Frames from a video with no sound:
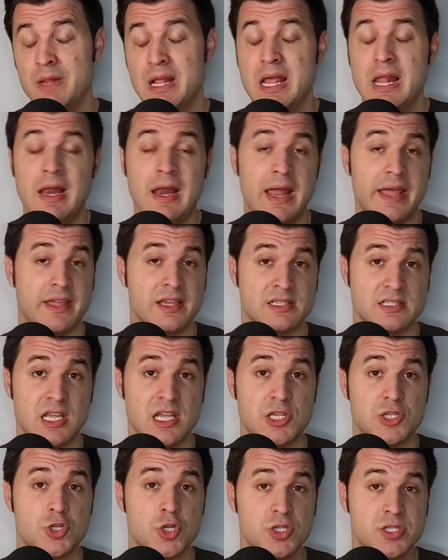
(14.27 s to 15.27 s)
like state
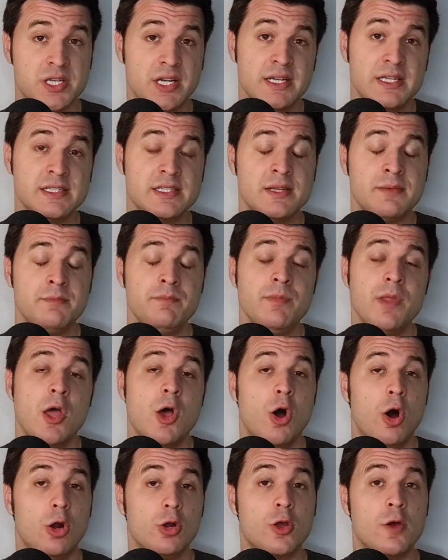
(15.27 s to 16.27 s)
socialism
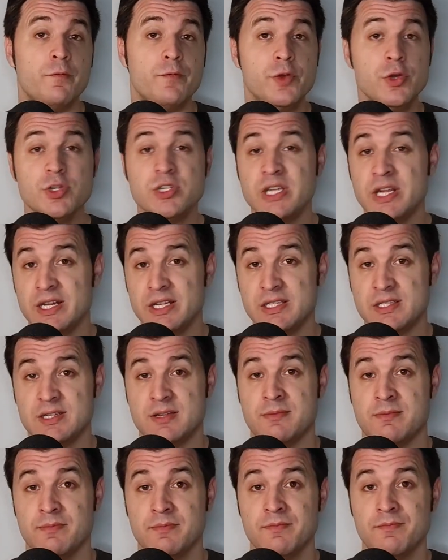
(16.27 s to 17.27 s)
or Confucianism.